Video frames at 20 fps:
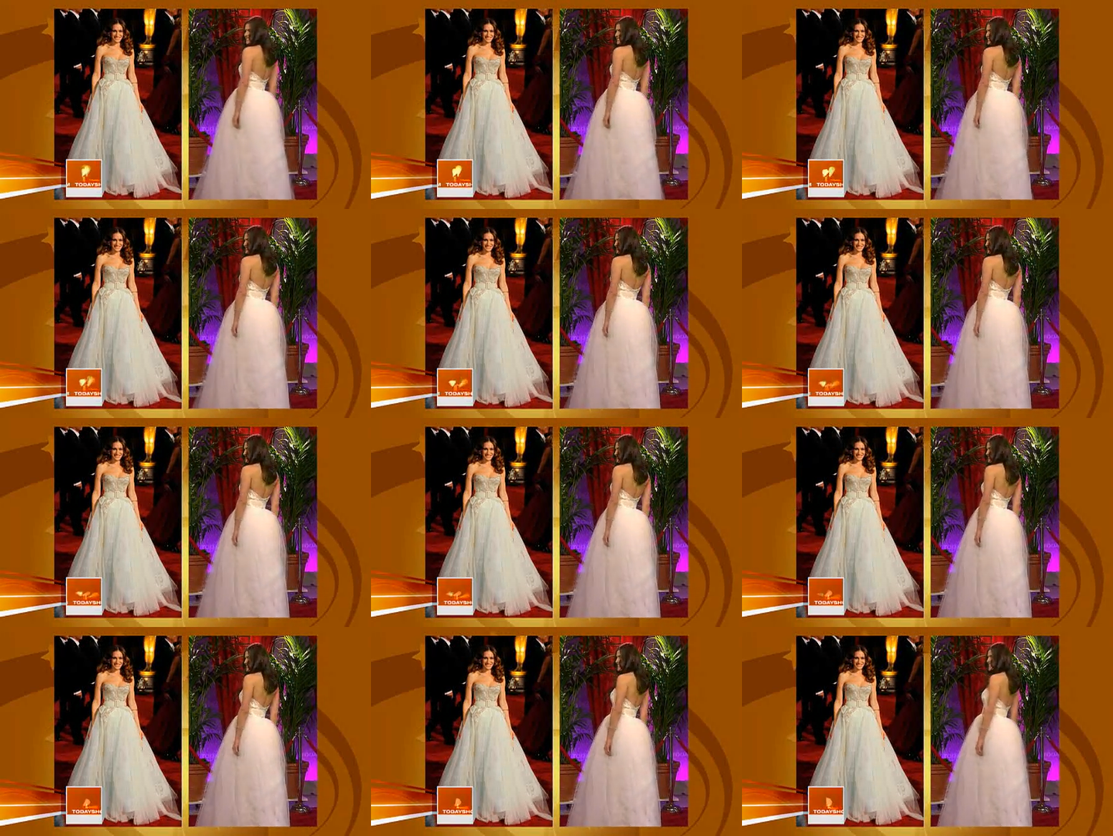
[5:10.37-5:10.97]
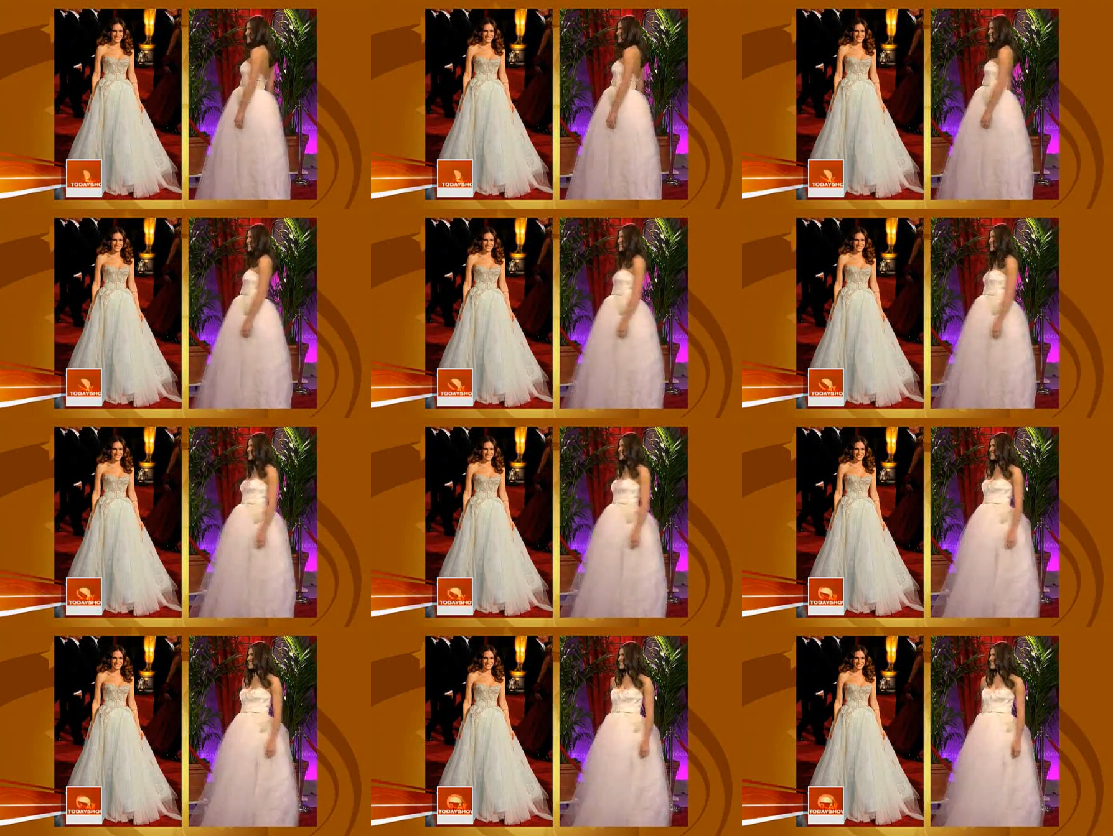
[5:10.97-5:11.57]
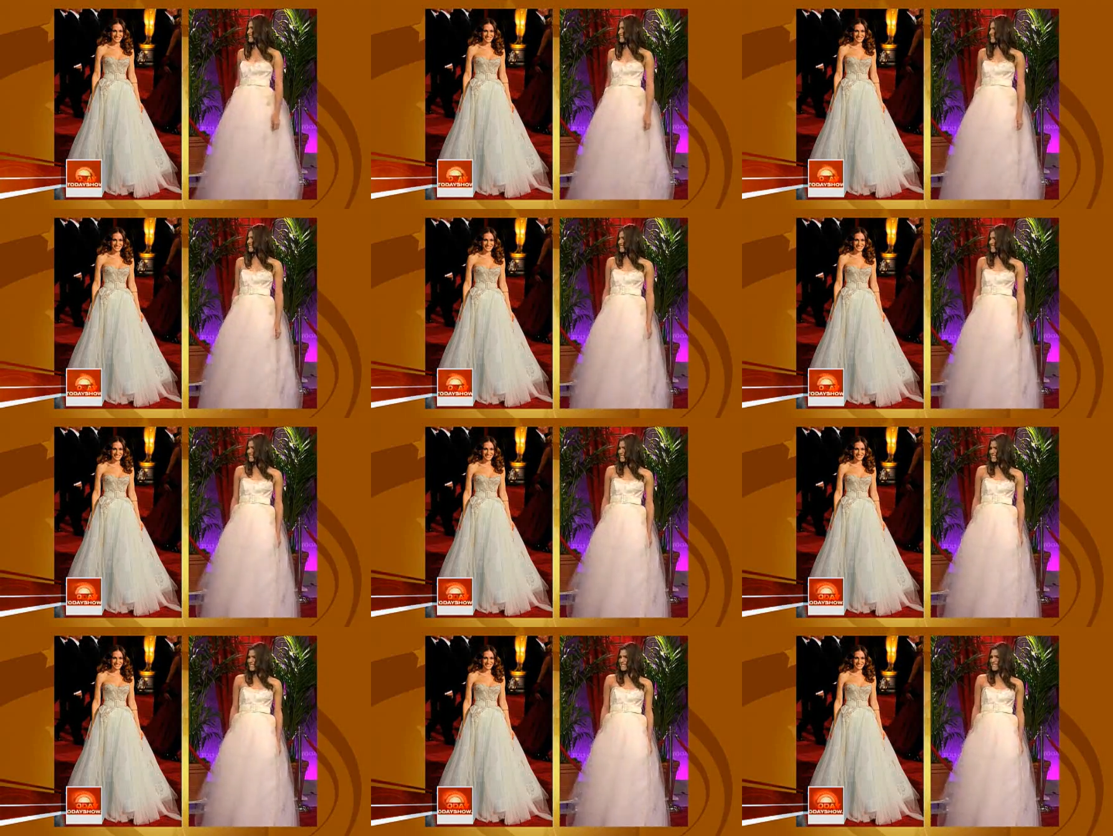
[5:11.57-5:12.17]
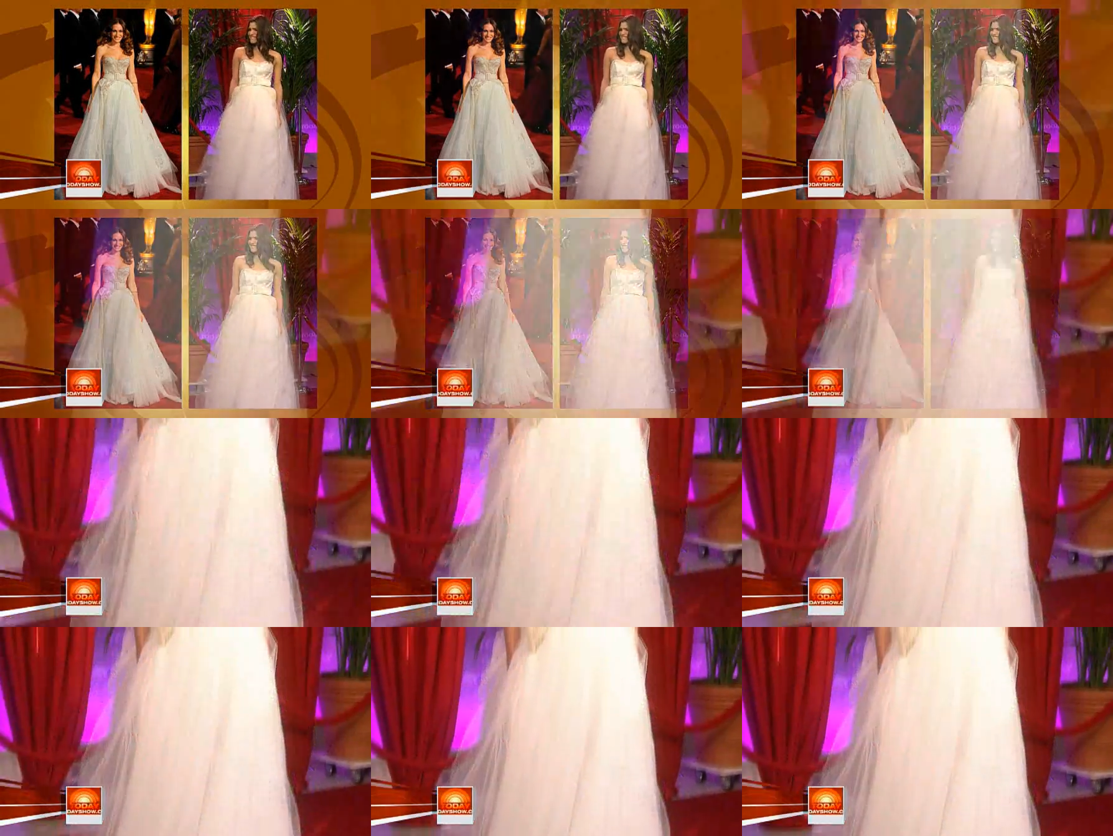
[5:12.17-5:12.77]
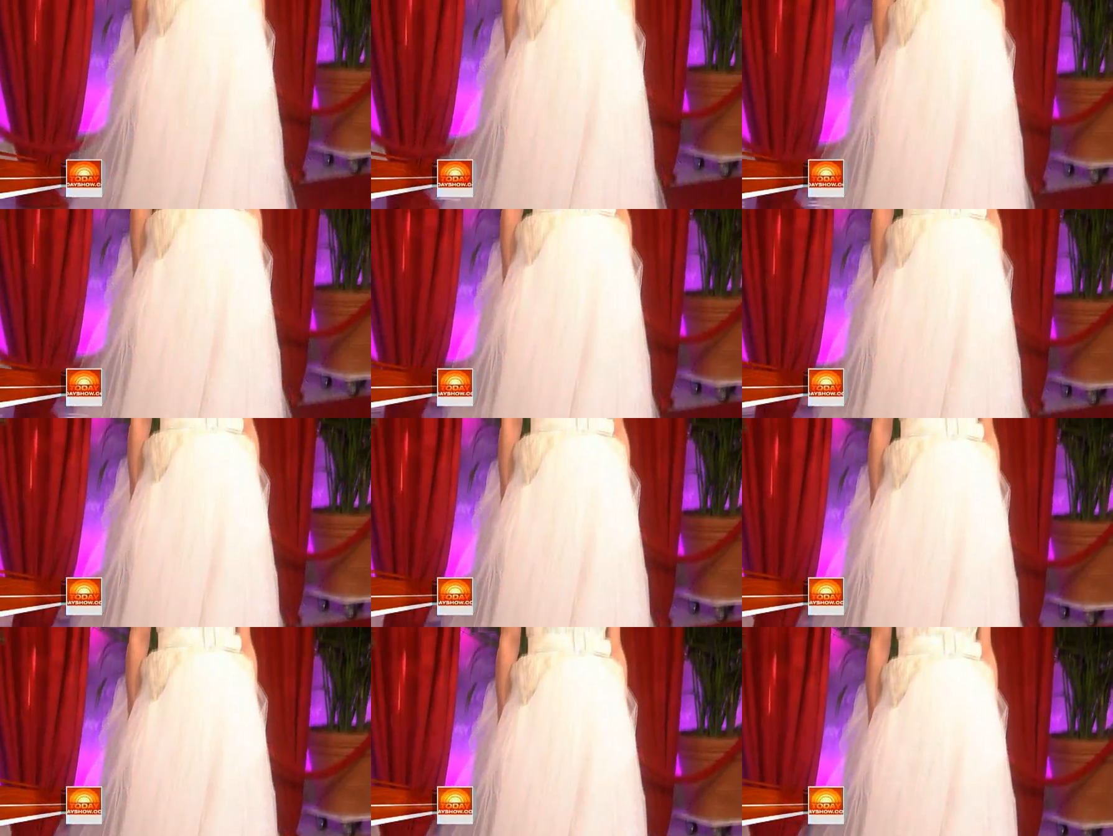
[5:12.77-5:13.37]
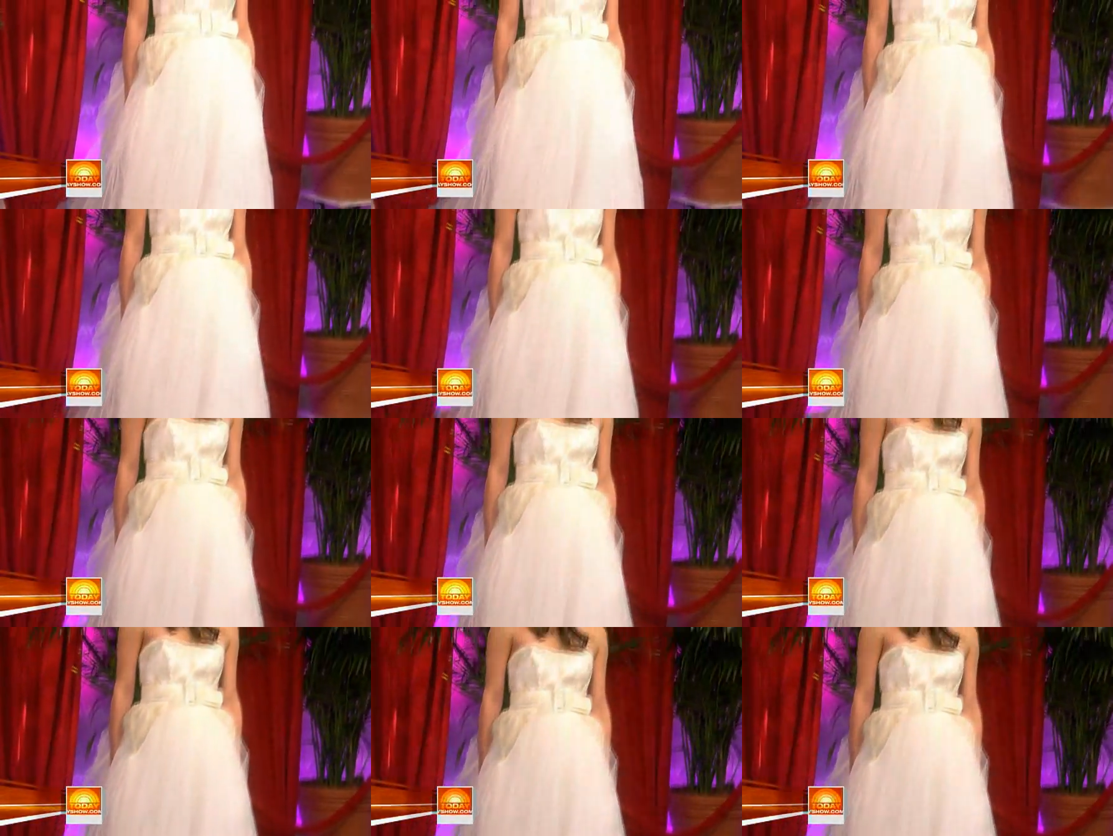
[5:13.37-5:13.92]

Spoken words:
(no speaker visible)